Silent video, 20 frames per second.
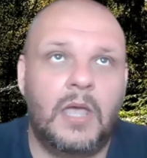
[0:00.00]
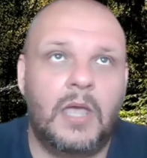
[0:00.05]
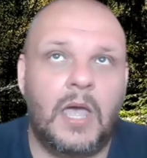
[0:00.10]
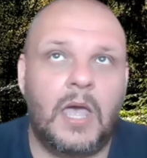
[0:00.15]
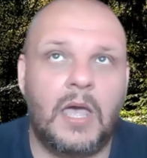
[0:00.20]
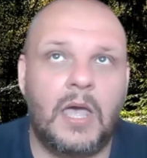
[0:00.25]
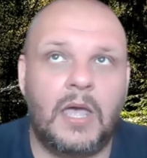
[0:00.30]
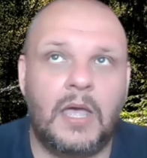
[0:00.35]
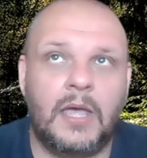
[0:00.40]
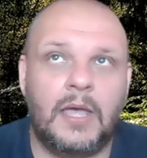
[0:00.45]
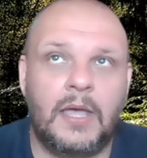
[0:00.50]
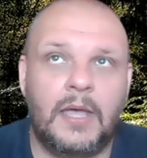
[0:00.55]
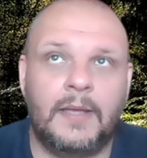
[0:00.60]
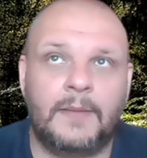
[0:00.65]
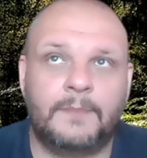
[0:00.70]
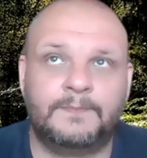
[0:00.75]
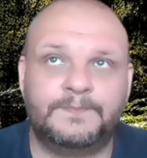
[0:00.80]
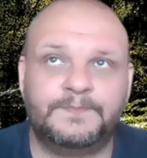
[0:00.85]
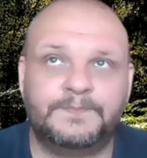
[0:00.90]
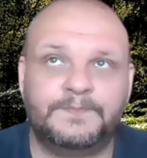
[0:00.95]

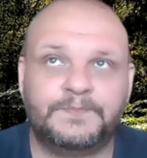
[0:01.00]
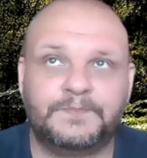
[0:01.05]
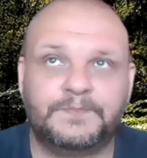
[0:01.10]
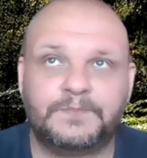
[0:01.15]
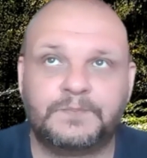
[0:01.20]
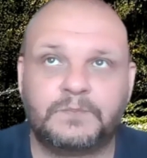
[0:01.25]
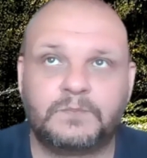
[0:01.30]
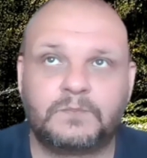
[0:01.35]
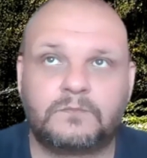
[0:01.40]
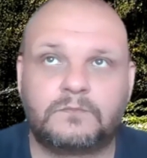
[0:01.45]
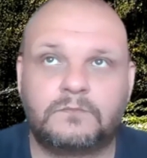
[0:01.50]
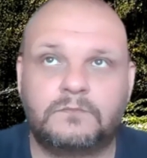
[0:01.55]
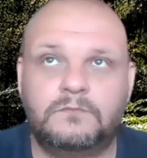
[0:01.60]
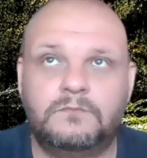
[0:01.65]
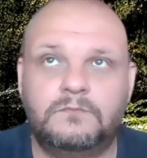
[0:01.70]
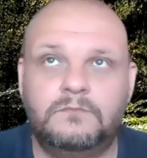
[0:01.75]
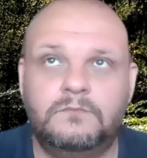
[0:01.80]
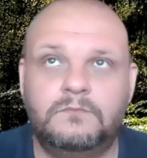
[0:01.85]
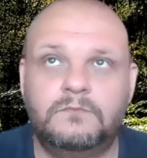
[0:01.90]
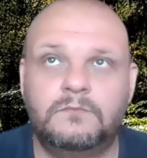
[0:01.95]
Um,
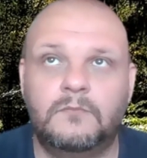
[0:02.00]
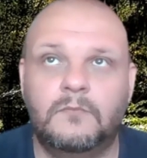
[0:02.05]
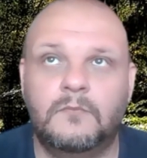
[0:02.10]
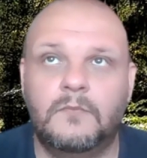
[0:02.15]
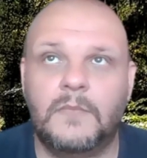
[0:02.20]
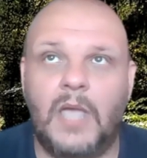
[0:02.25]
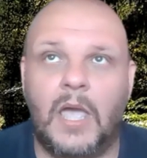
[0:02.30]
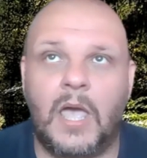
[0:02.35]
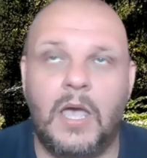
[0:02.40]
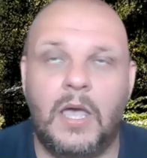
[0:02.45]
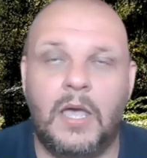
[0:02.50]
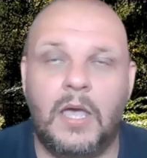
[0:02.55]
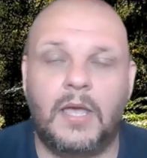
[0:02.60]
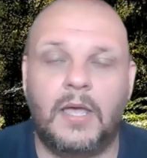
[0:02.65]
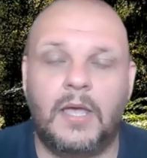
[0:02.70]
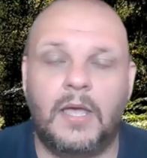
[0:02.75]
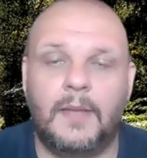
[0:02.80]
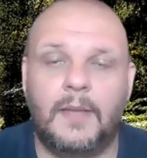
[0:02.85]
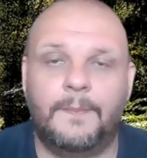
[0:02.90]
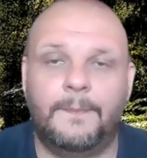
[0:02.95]

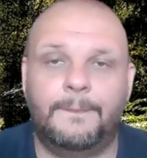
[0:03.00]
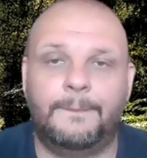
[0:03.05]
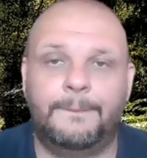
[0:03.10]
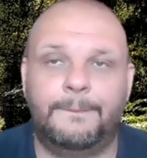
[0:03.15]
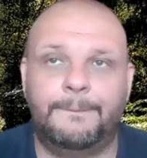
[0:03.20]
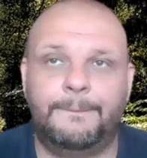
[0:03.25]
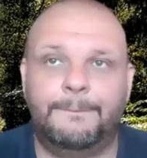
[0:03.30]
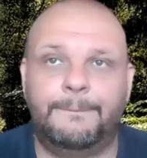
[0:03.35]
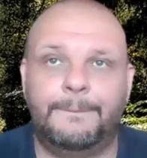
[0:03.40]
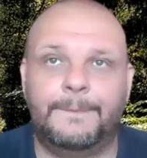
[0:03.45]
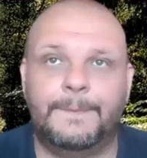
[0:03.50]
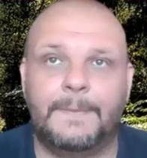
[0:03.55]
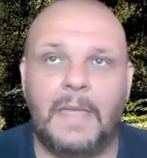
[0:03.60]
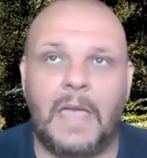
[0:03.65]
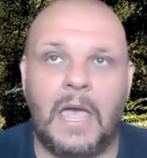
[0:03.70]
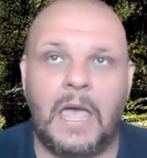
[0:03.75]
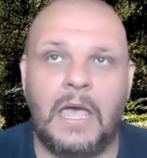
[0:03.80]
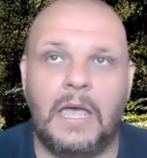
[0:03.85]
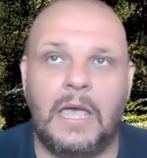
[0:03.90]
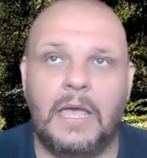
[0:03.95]
um,
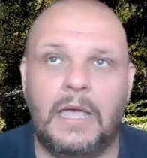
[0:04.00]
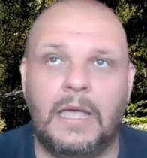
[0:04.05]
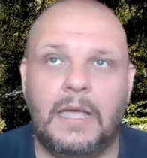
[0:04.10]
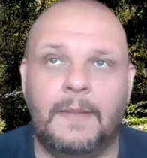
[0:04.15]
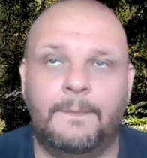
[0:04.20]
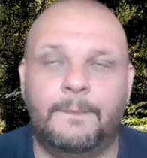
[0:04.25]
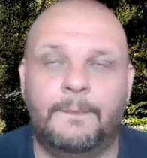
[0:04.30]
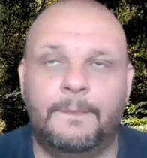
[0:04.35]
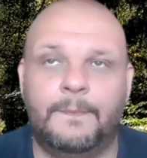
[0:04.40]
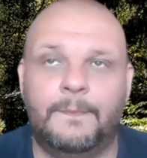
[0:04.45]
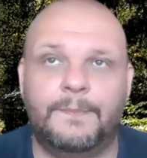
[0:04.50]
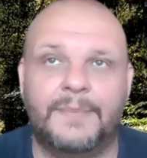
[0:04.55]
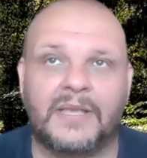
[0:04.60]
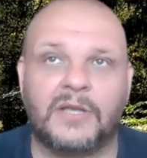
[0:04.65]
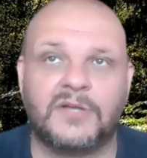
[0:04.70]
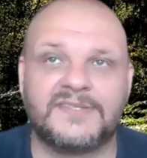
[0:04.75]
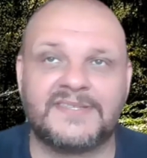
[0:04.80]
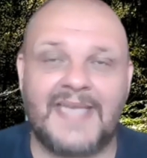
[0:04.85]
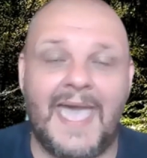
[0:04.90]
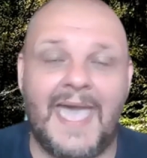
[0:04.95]
um,
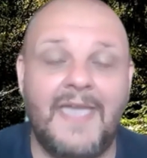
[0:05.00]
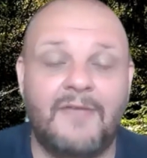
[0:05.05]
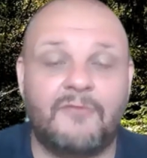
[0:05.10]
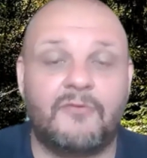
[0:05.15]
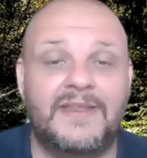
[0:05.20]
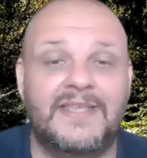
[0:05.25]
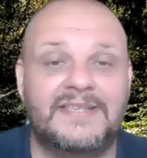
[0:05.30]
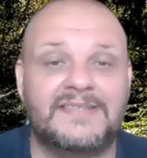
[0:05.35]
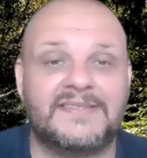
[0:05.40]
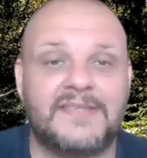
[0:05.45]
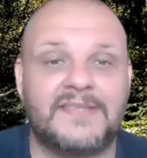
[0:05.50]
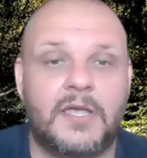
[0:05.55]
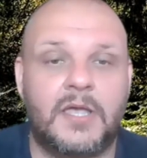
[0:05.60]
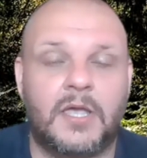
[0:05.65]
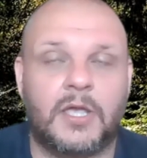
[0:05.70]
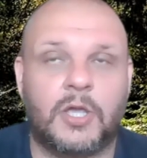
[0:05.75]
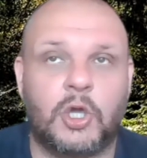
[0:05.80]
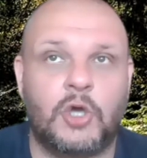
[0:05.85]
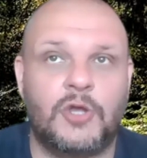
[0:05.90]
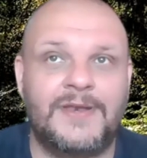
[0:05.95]
because Chiron is
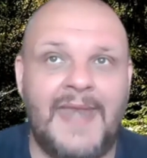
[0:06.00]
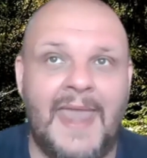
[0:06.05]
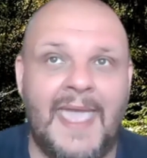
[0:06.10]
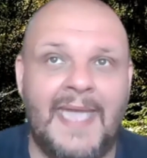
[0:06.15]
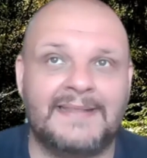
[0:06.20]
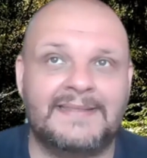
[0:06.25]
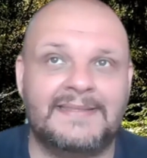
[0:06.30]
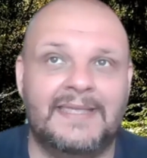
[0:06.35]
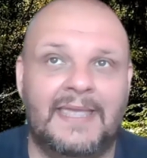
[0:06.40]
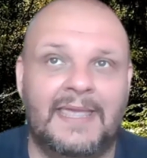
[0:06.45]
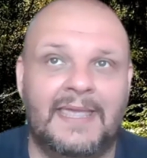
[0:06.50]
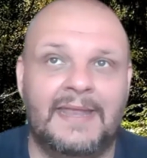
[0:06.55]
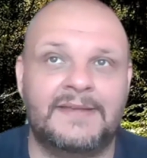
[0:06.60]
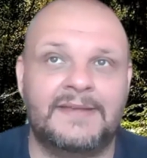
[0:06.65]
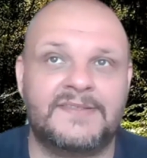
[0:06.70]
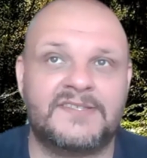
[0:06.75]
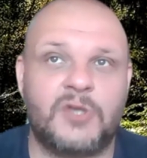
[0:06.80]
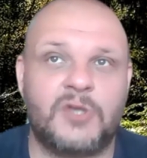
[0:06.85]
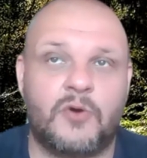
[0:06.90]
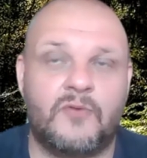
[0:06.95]
uh,
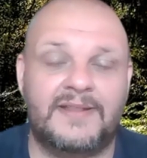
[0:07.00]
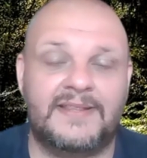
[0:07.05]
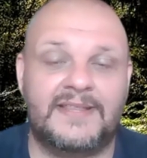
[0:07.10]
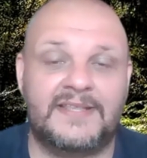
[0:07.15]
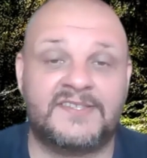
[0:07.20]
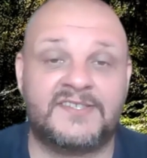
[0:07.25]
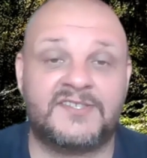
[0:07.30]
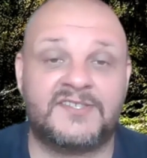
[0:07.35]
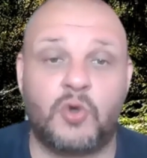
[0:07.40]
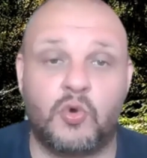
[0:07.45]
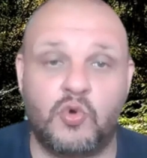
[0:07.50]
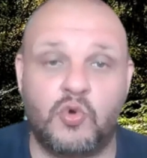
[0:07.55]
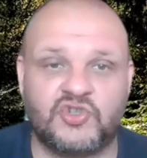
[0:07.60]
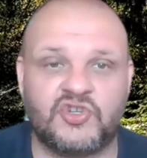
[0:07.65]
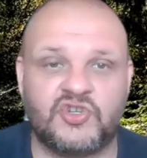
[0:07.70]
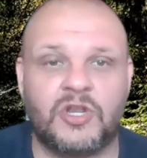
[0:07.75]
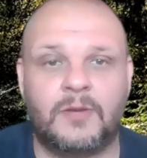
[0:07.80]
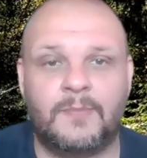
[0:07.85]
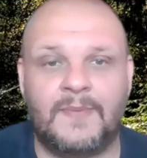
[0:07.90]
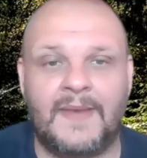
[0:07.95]
connecting, sorry, the
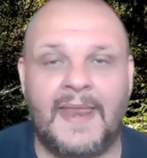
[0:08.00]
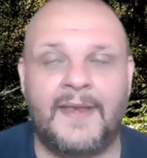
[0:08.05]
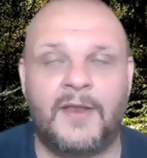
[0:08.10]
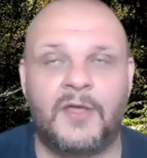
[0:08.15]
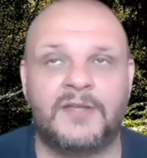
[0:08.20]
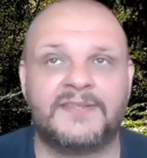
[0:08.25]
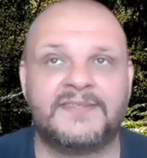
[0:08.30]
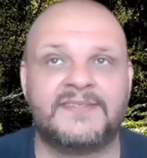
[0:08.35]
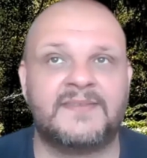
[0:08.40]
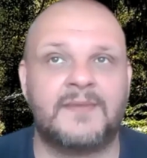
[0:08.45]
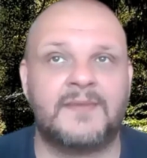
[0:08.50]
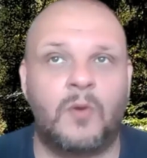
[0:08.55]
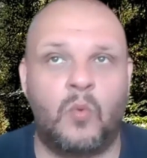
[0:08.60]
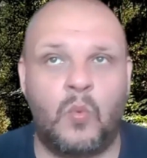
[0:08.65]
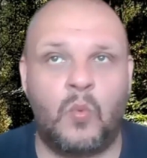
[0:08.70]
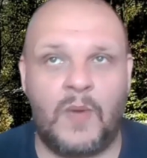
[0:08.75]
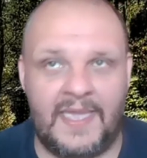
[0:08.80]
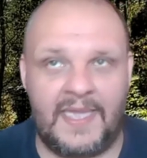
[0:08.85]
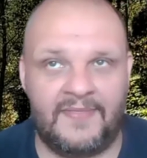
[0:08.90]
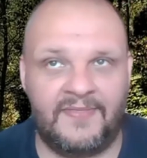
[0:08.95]
social planets
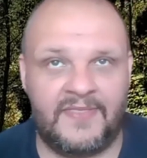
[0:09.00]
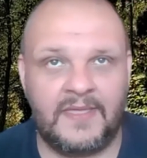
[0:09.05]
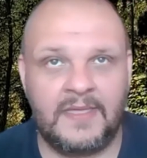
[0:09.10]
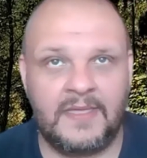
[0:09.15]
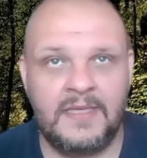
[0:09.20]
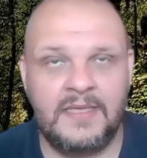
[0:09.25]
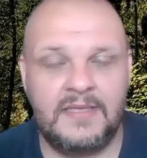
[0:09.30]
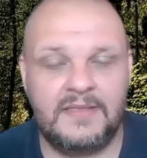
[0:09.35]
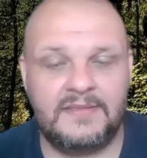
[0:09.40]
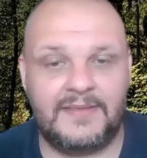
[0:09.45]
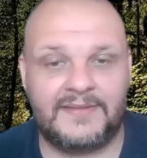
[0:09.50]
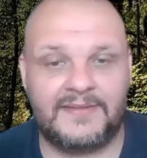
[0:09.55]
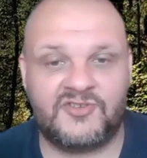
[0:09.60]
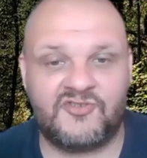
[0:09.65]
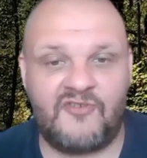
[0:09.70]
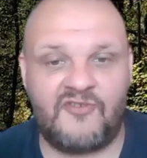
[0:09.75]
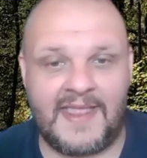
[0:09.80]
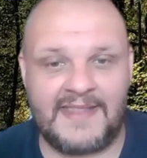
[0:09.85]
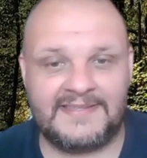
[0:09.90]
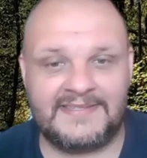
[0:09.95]
with the
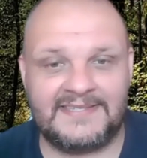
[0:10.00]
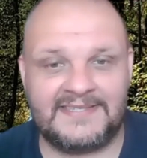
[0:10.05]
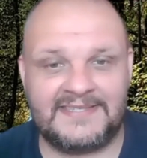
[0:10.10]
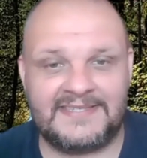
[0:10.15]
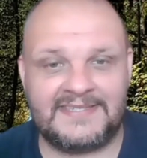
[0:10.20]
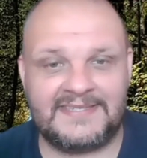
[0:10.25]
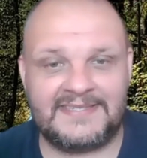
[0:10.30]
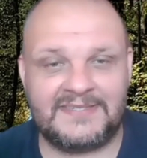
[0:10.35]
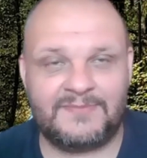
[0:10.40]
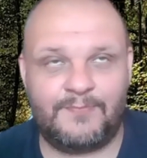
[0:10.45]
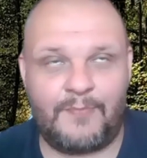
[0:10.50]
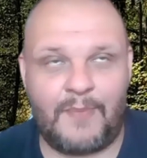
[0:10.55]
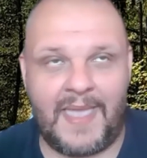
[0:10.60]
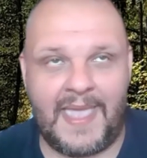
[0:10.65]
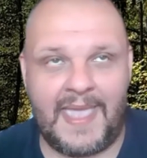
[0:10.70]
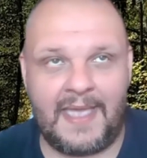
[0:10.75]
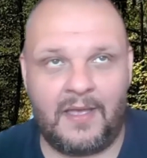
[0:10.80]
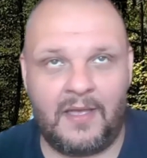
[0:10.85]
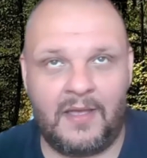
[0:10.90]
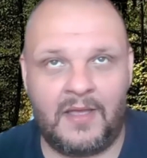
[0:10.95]
trans
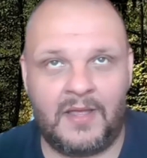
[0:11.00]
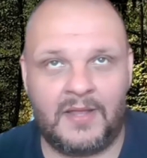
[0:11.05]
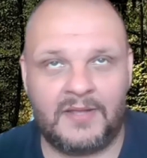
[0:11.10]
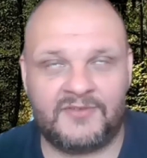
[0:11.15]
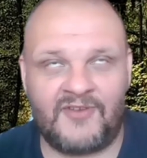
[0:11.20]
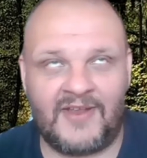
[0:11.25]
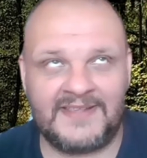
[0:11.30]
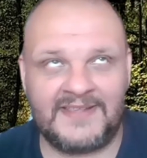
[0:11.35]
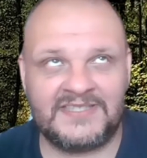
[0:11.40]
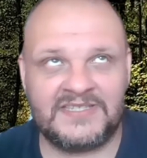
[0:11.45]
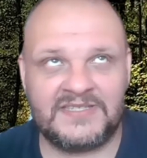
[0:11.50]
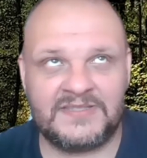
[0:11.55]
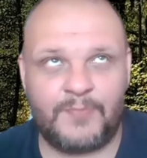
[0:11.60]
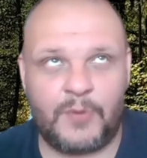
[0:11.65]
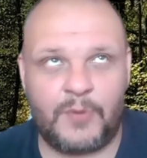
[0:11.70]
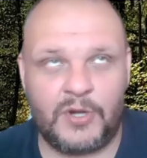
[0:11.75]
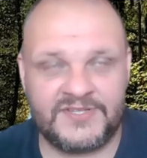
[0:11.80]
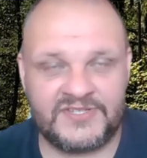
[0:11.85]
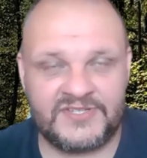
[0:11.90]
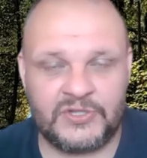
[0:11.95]
uh,
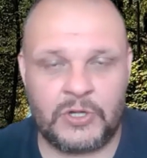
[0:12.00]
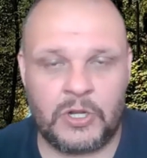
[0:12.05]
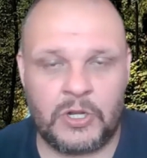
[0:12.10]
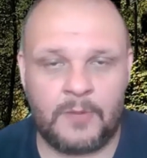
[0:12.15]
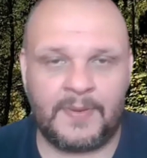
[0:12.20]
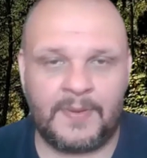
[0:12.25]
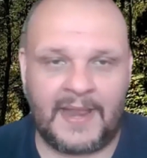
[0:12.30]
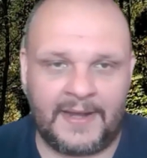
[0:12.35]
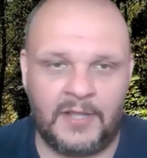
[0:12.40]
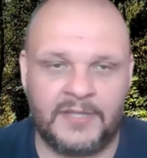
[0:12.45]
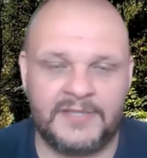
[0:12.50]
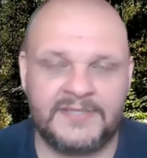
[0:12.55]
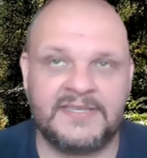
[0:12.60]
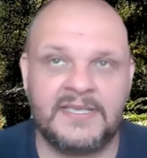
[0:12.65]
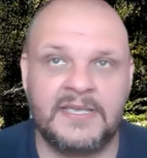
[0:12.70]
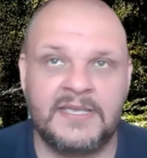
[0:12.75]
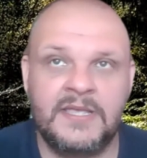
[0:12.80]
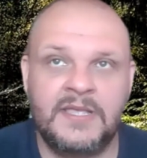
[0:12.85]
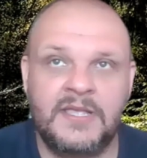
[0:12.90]
transpersonal planets.